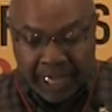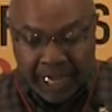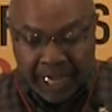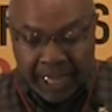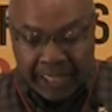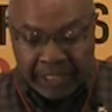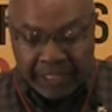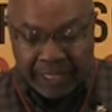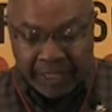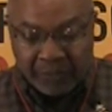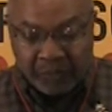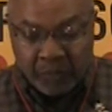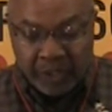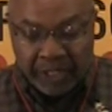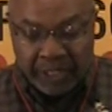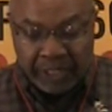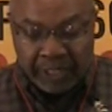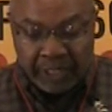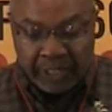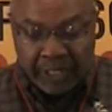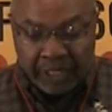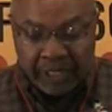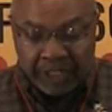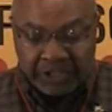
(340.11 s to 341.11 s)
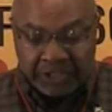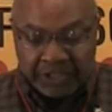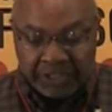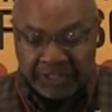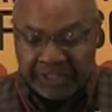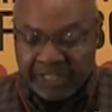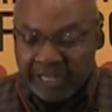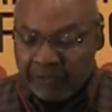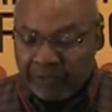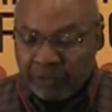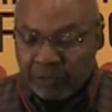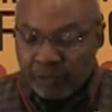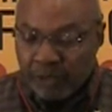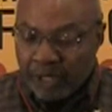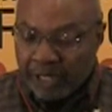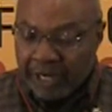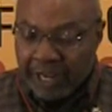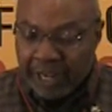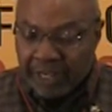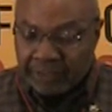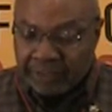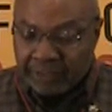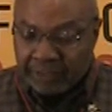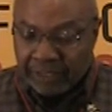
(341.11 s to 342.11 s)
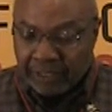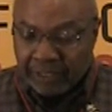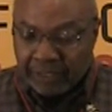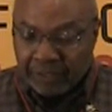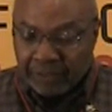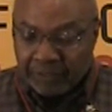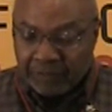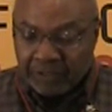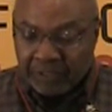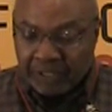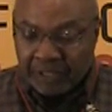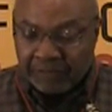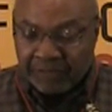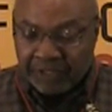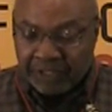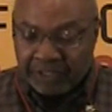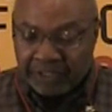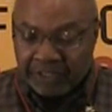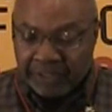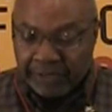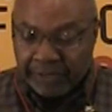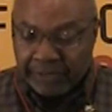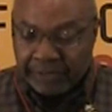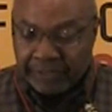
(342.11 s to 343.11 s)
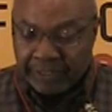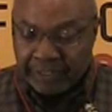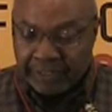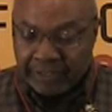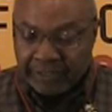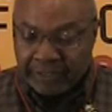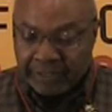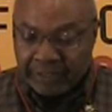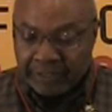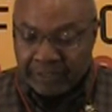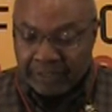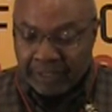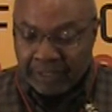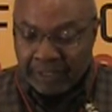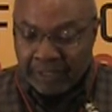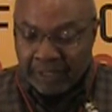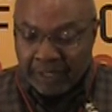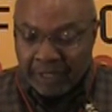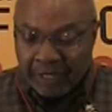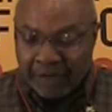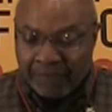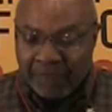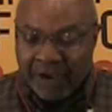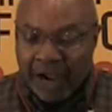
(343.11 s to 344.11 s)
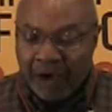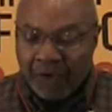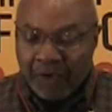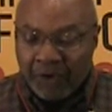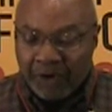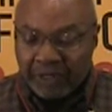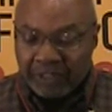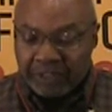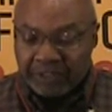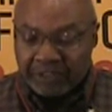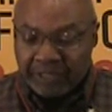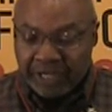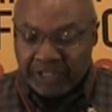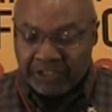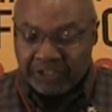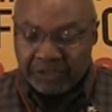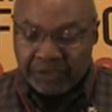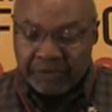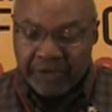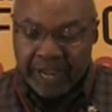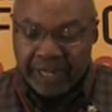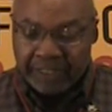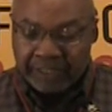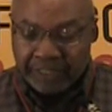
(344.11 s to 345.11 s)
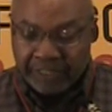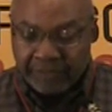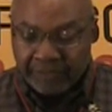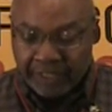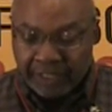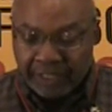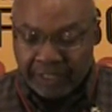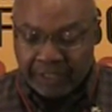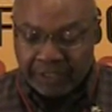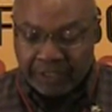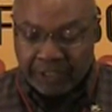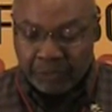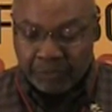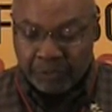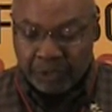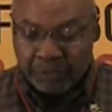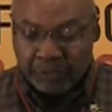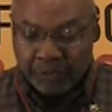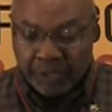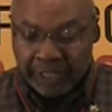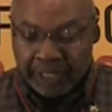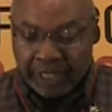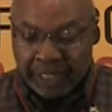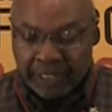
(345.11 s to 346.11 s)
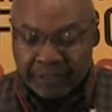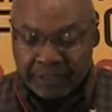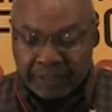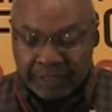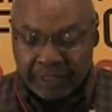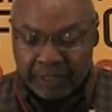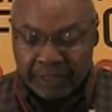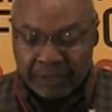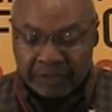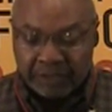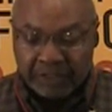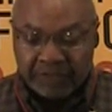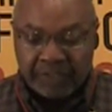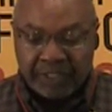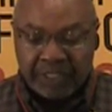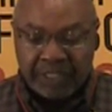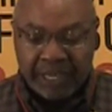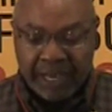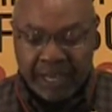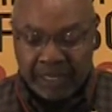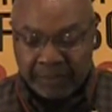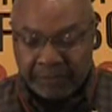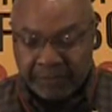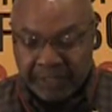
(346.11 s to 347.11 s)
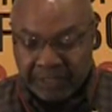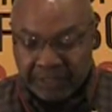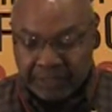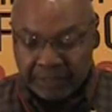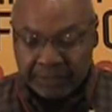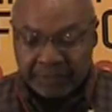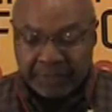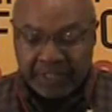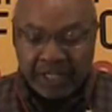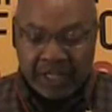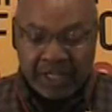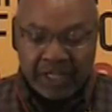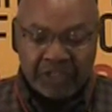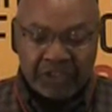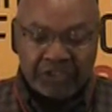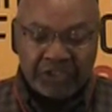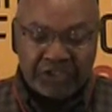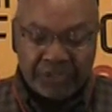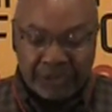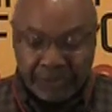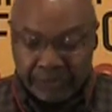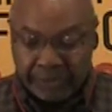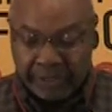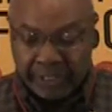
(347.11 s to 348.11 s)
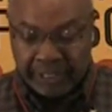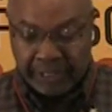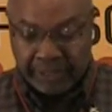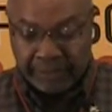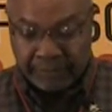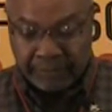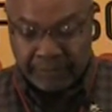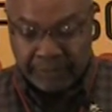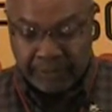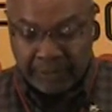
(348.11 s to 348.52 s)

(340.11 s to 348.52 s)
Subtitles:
and that we shall never rid ourselves of this narrowness of our organizational activity until we rid ourselves of economism generally,